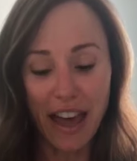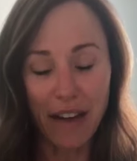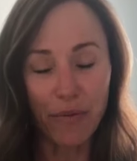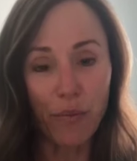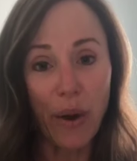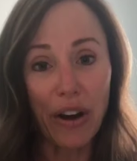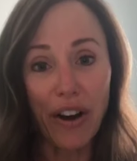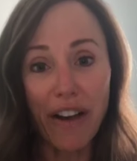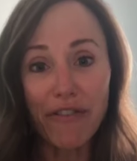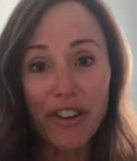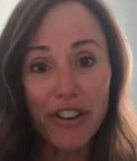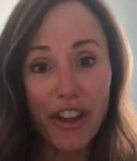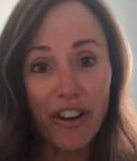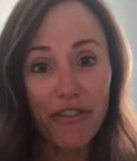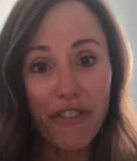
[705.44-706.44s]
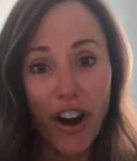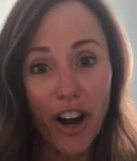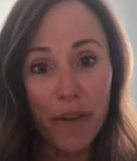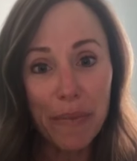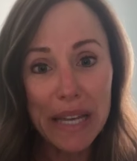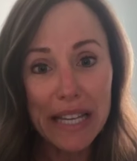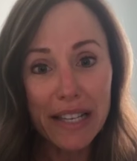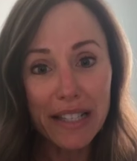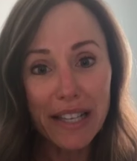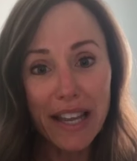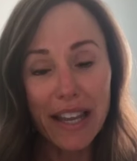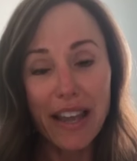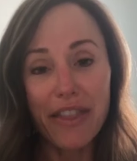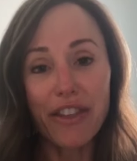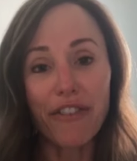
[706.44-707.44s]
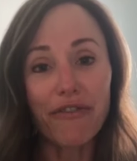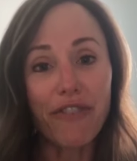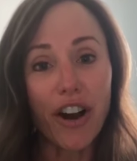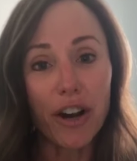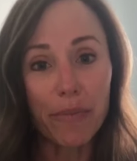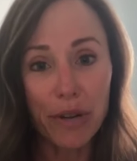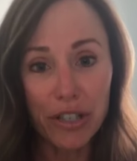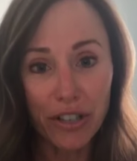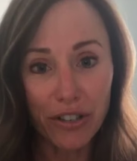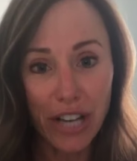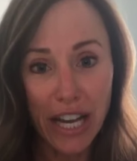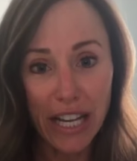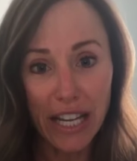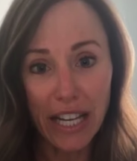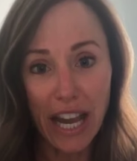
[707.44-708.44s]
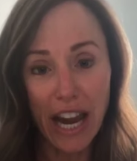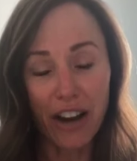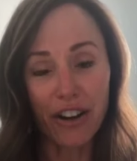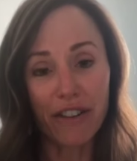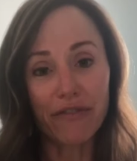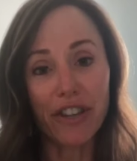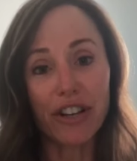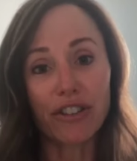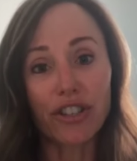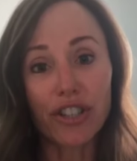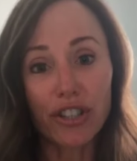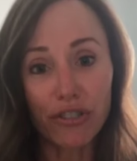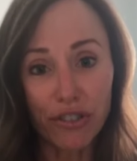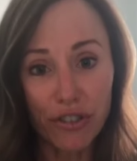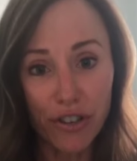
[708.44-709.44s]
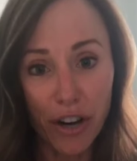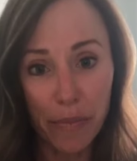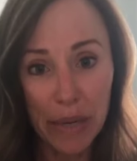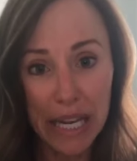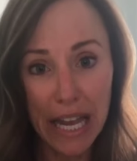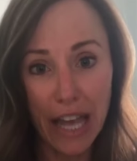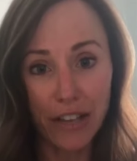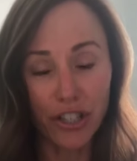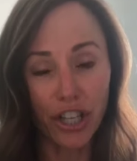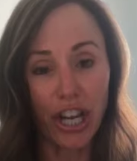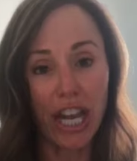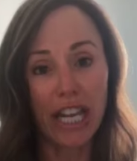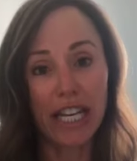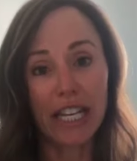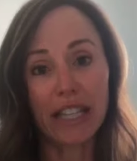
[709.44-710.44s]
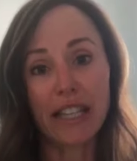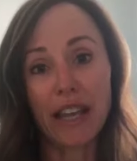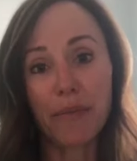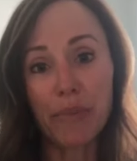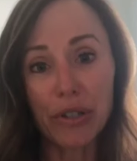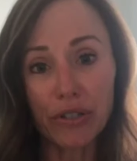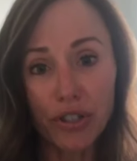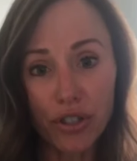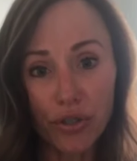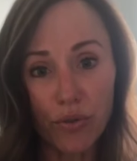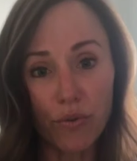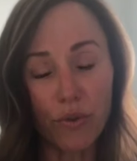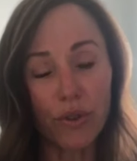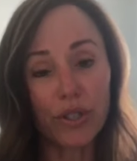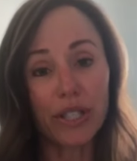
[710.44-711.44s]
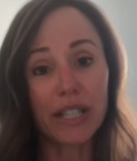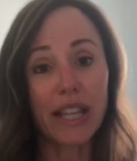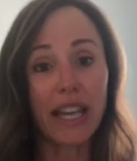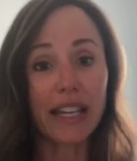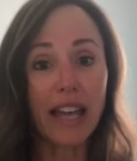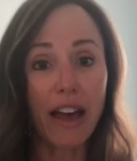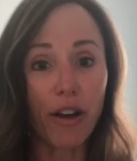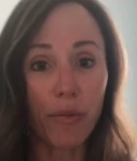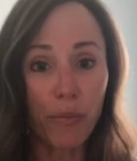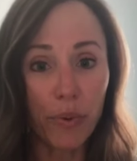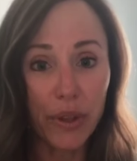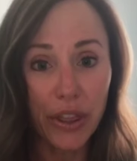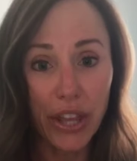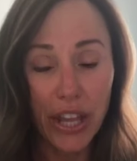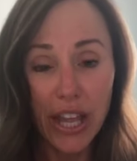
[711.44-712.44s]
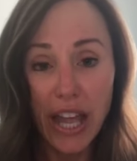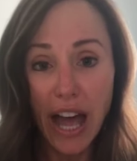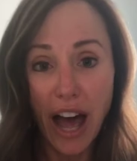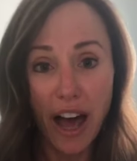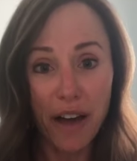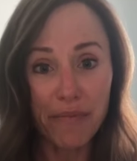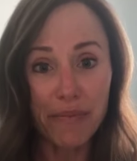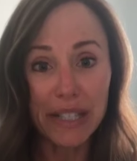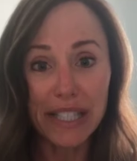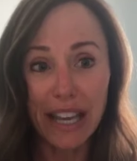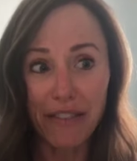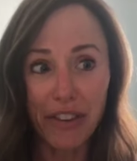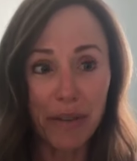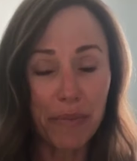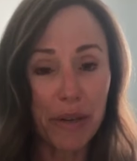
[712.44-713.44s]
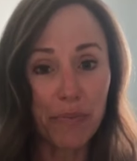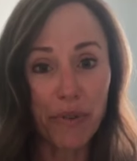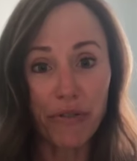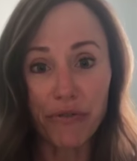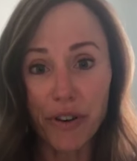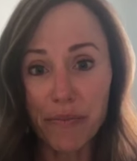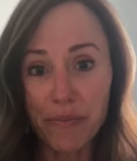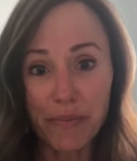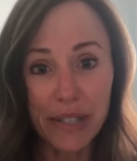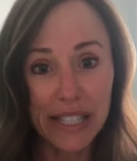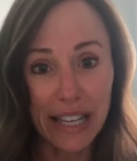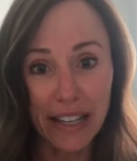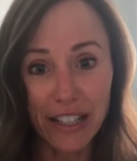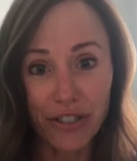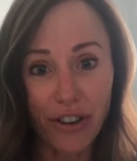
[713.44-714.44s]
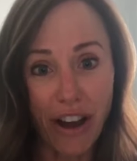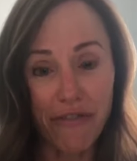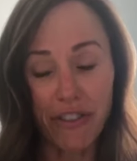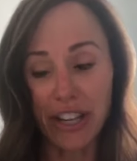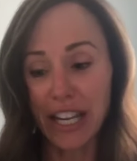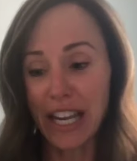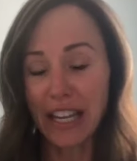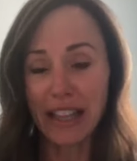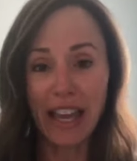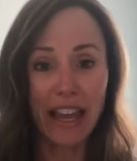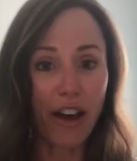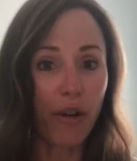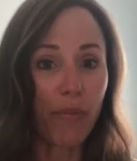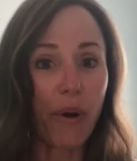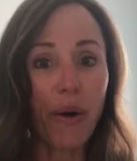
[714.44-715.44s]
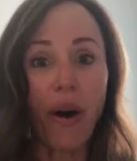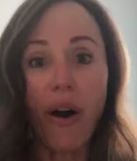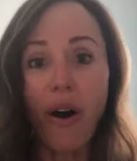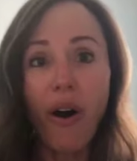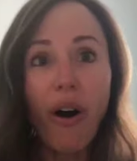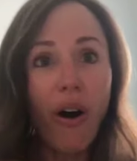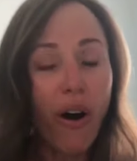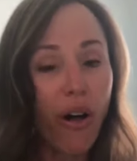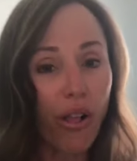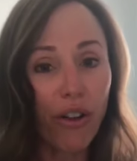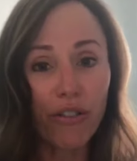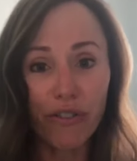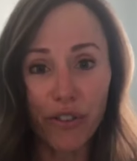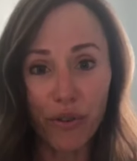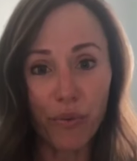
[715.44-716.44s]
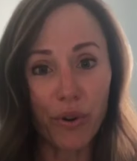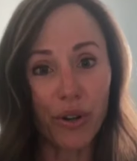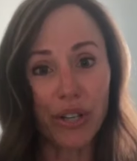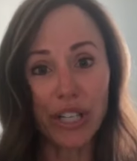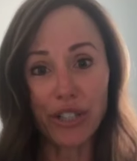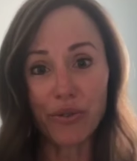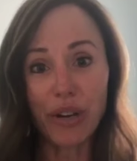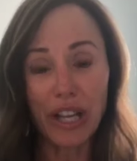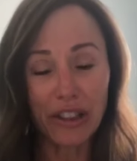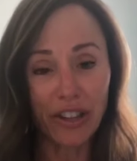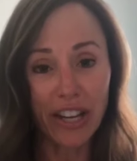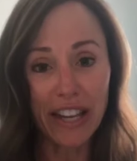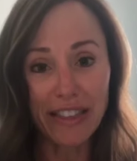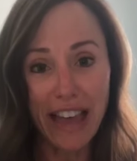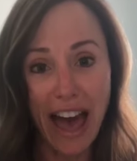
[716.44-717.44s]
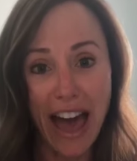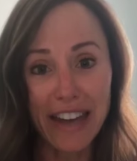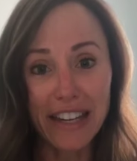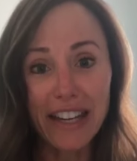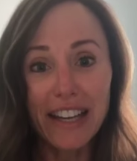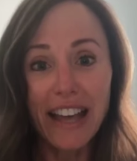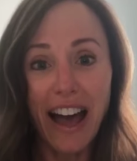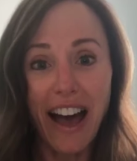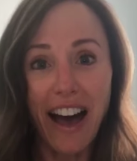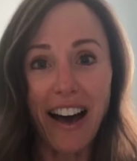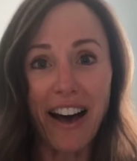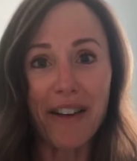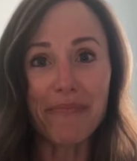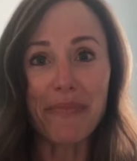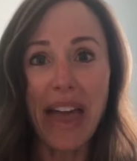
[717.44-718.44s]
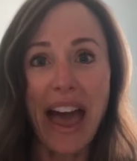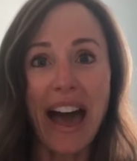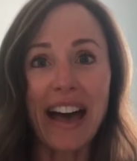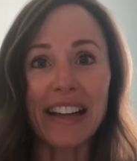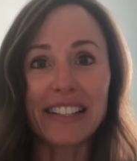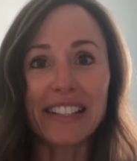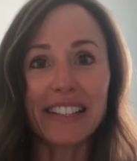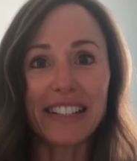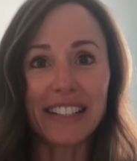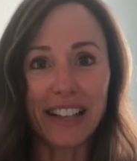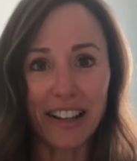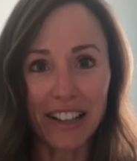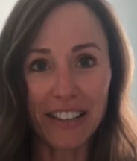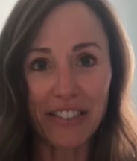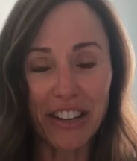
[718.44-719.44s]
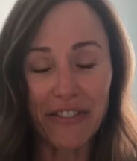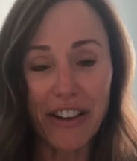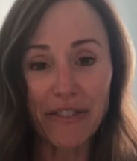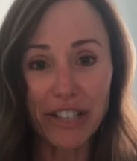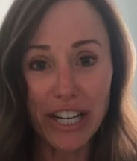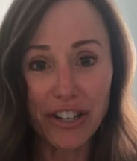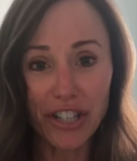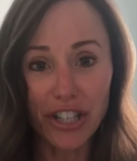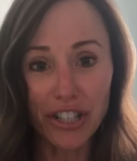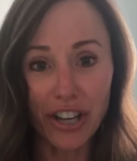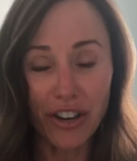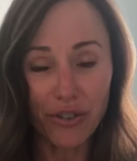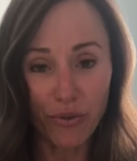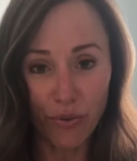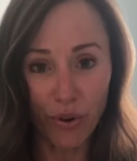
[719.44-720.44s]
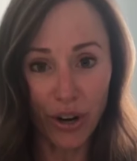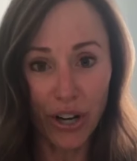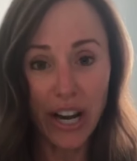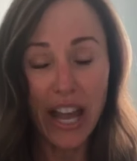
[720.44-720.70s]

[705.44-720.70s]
wherever their farm is, the farmers are taken care of, their children are being educated, they build schools, they help with saving people from sex trafficking, they help all over the world. And you can look at that at younglivingfoundation.org.